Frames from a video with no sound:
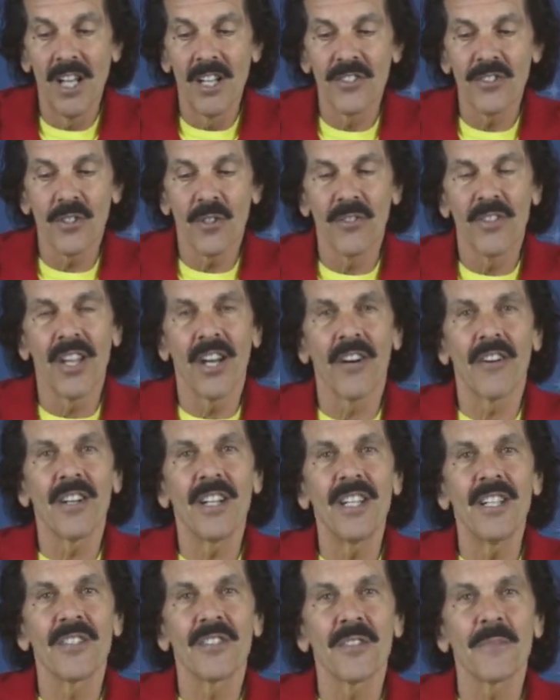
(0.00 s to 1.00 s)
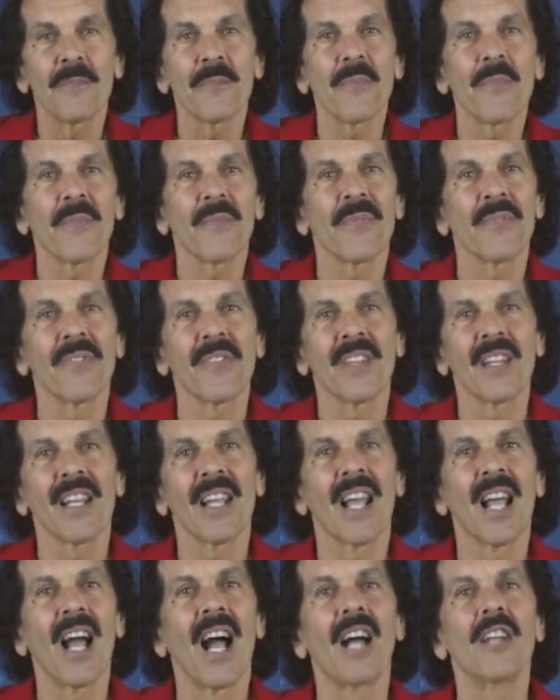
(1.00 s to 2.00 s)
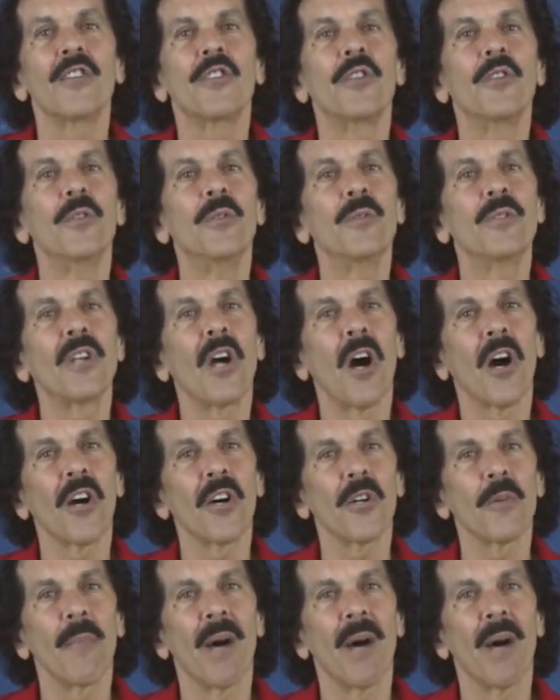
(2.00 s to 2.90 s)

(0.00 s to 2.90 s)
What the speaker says: So there it is. 2-card